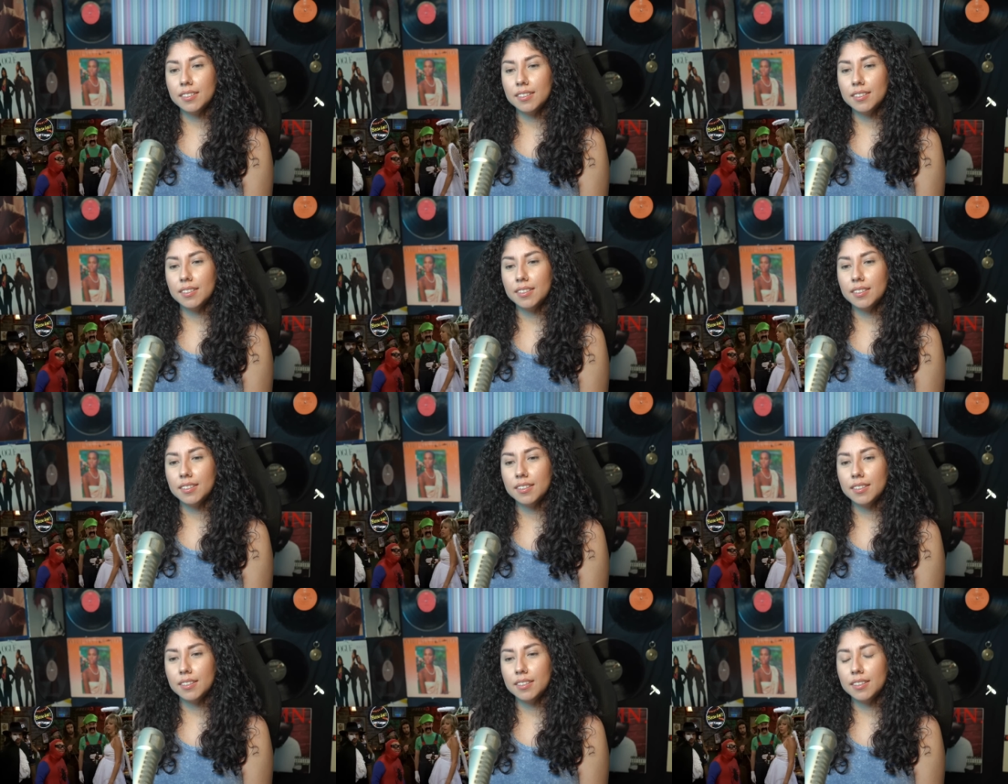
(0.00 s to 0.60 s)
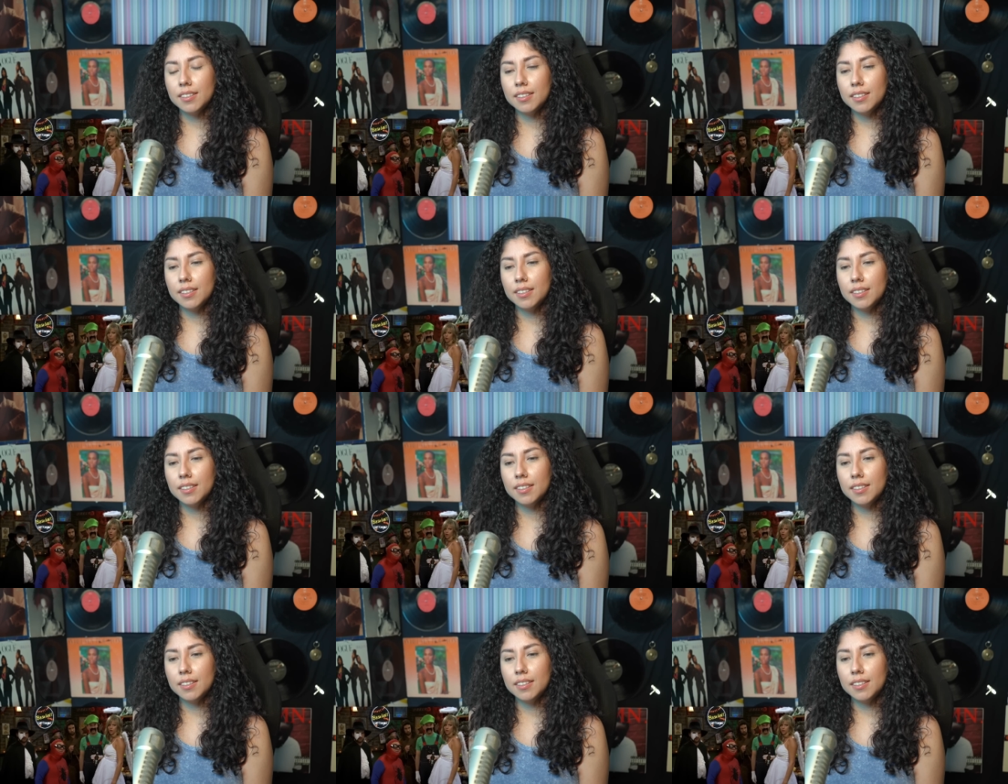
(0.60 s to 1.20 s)
Big giant
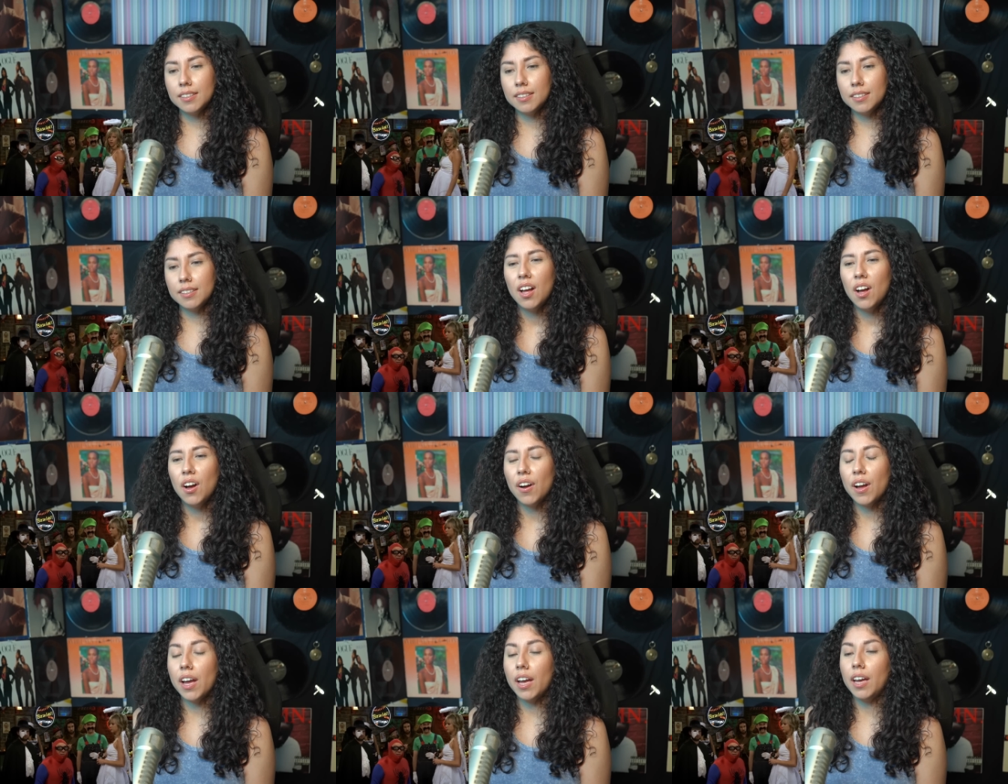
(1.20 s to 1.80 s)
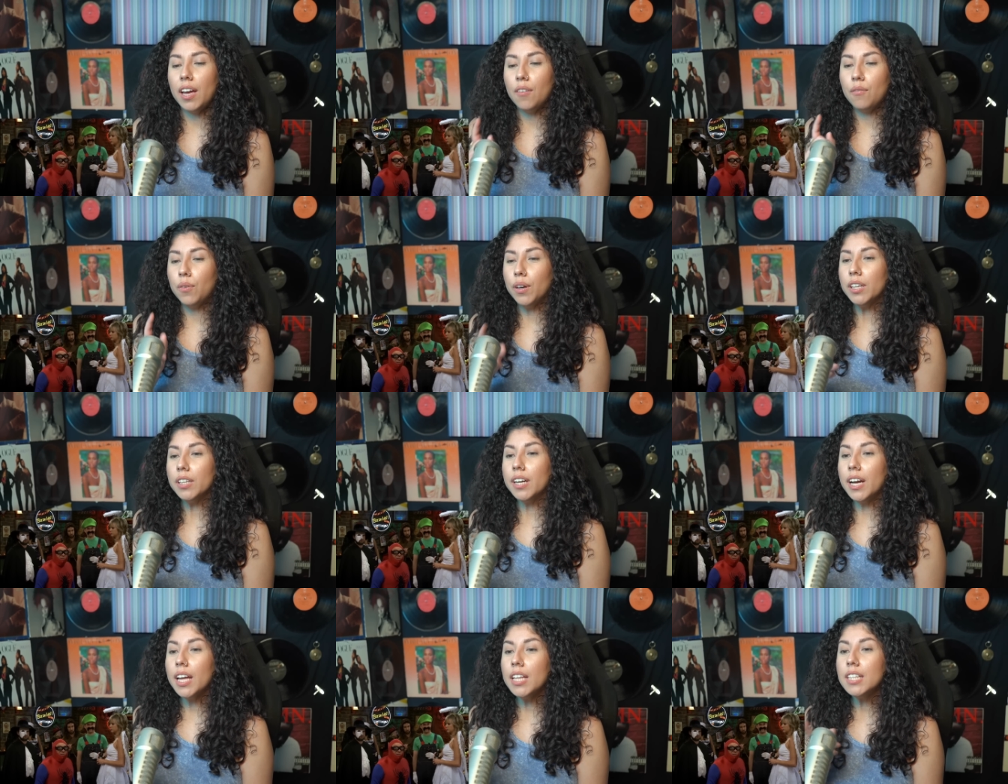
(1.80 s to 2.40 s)
bird. Okay, if we
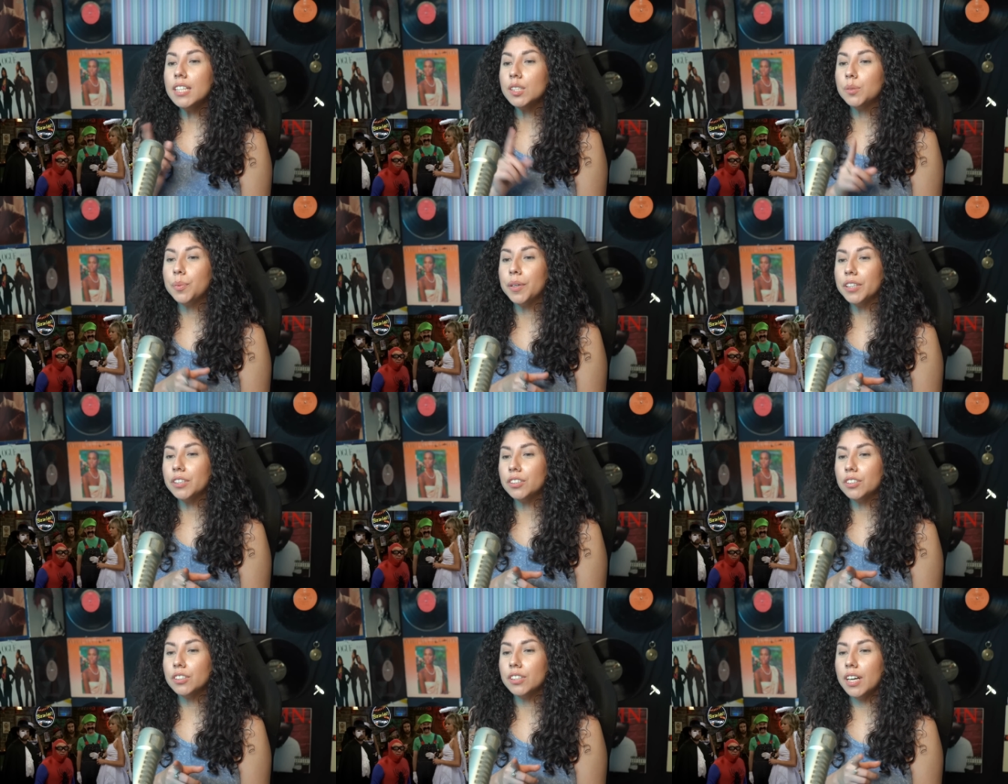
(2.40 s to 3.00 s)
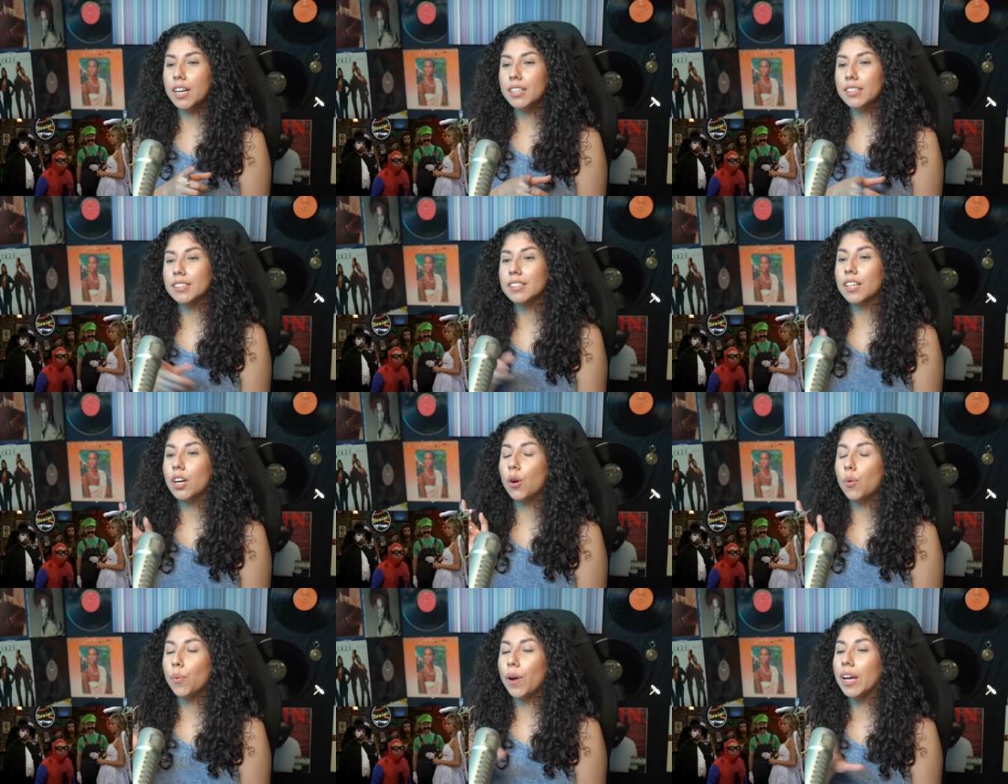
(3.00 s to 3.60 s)
look at this picture, you guys,
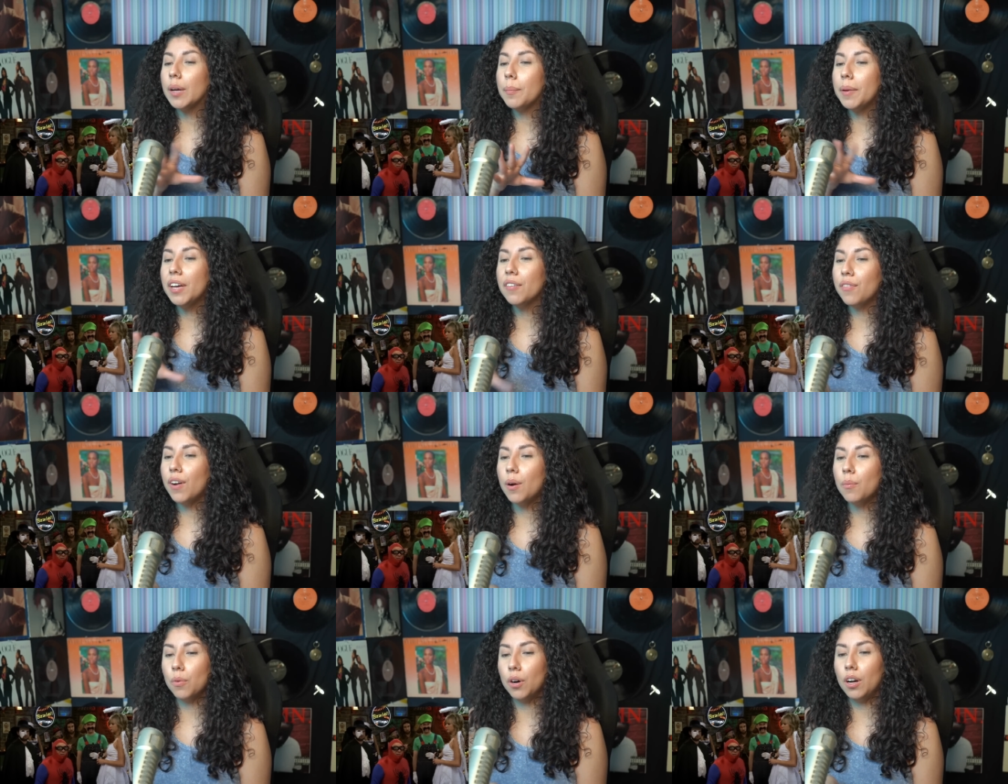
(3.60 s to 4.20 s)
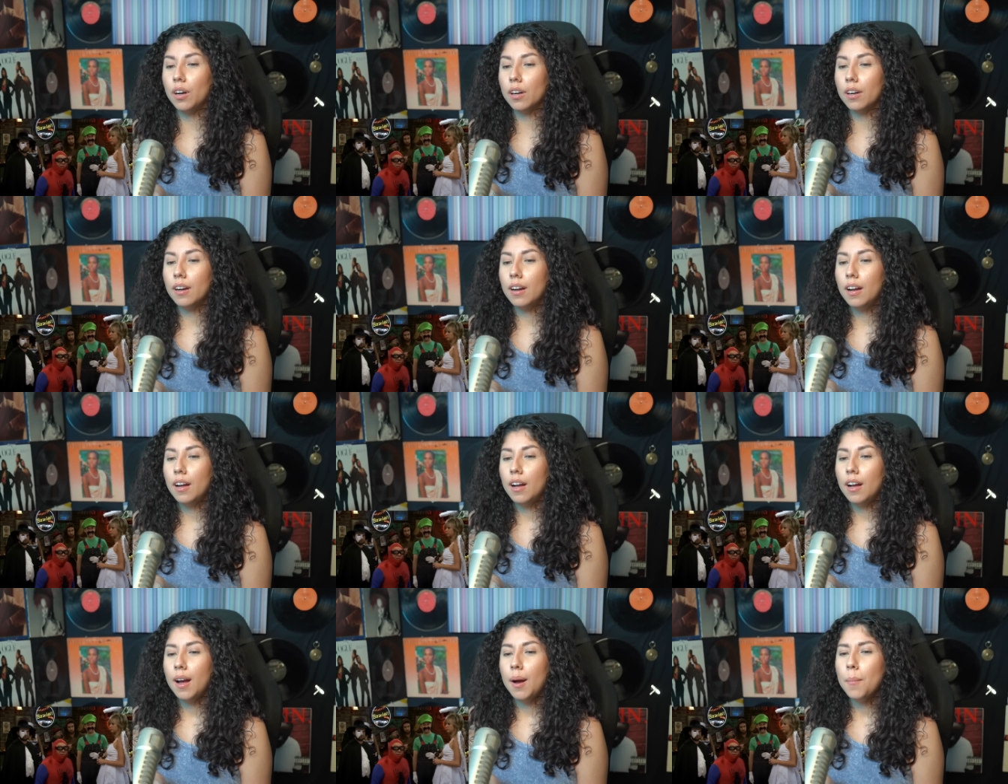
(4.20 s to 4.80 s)
correct me if I'm wrong.
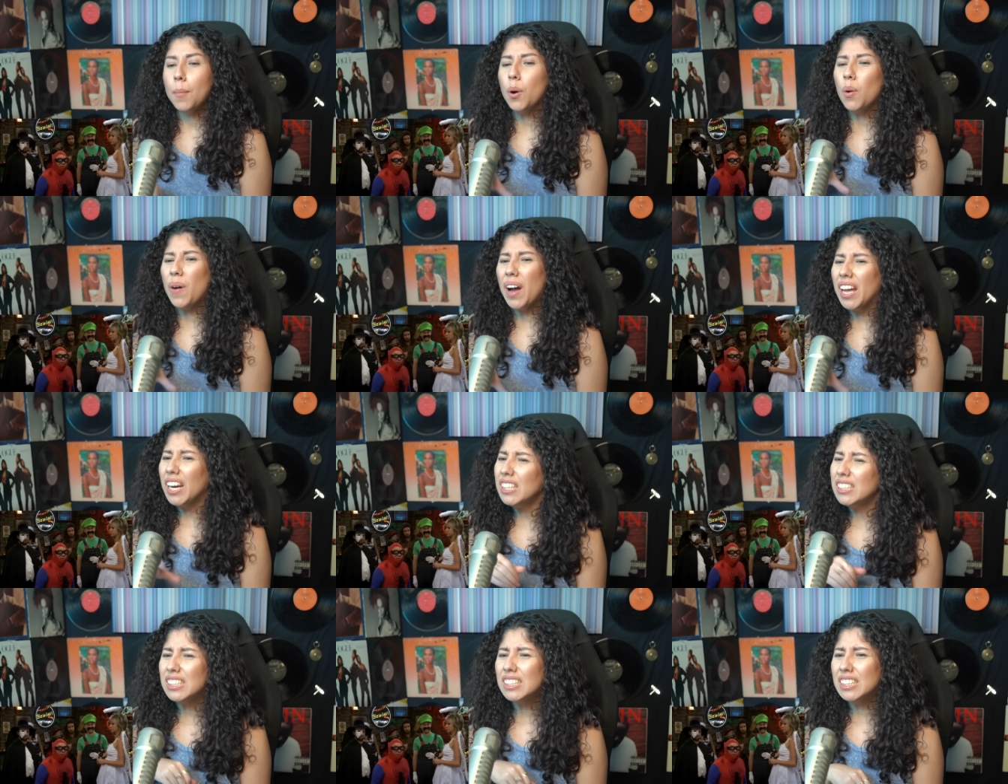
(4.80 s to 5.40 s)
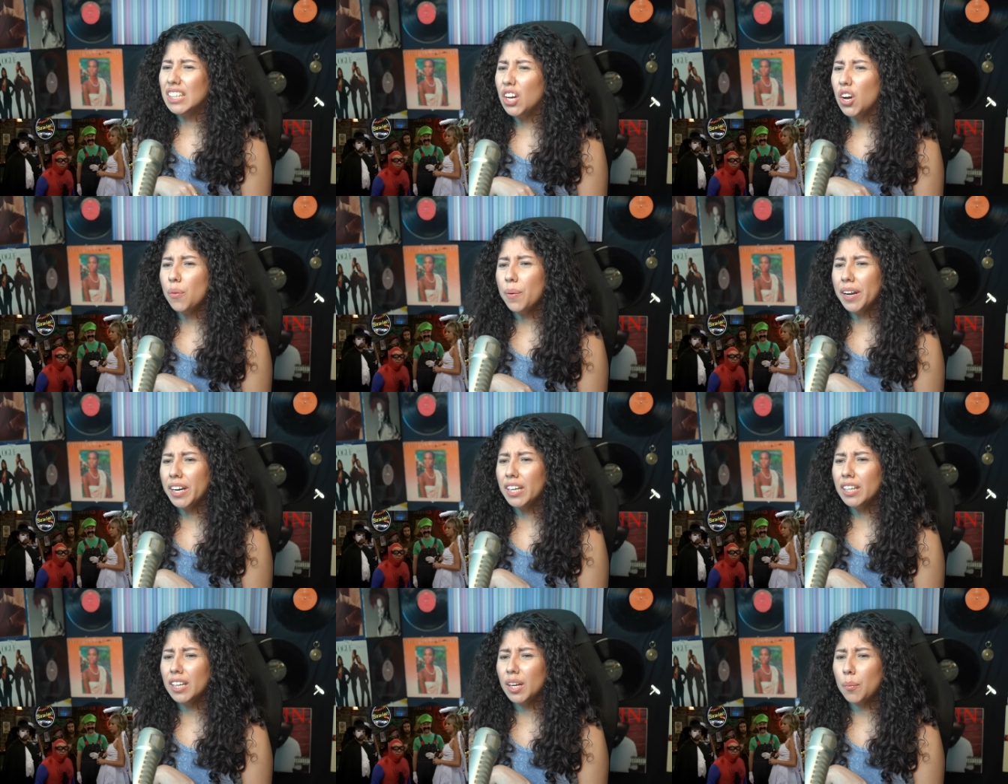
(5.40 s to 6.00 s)
But why does Dee
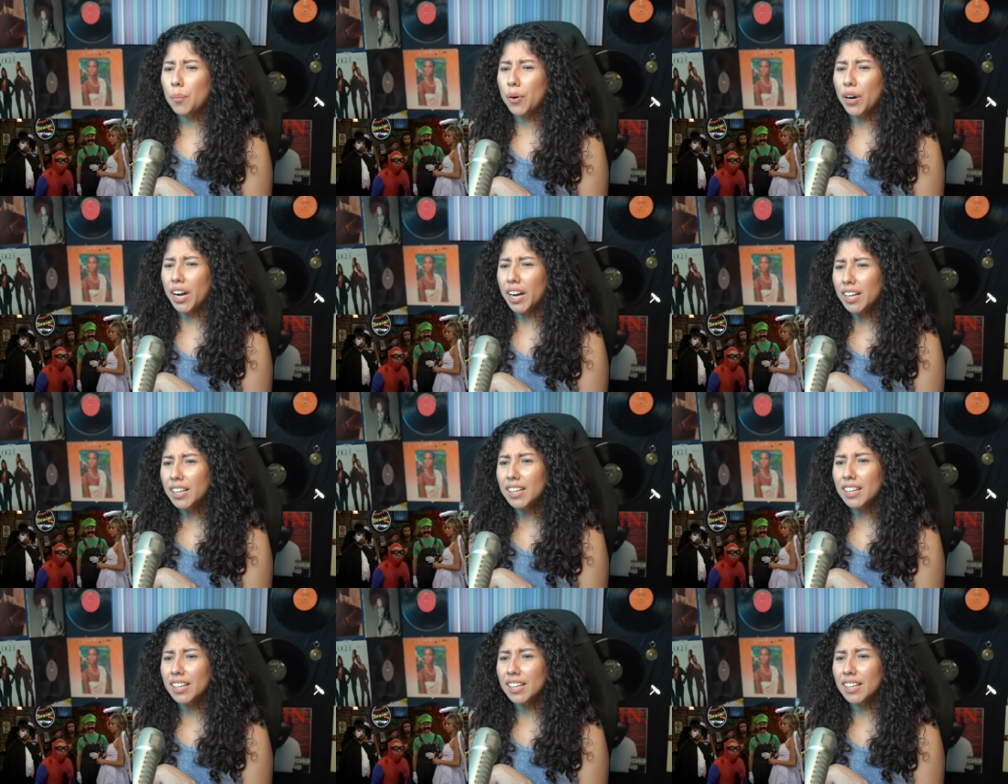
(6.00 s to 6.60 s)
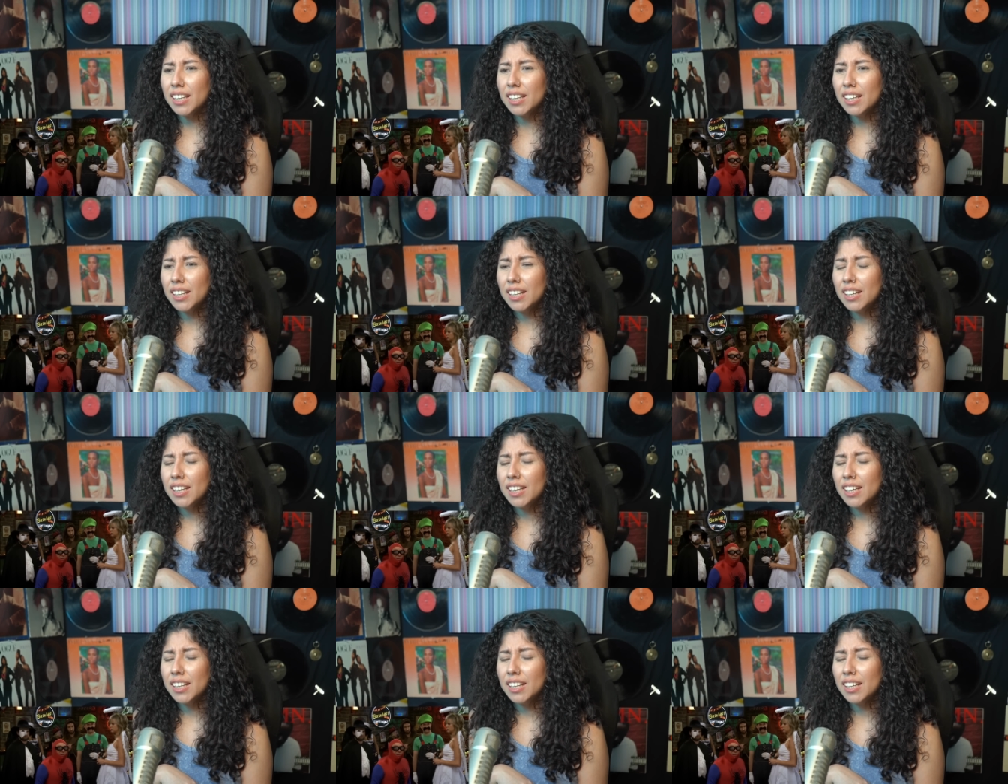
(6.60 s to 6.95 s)
already look pregnant?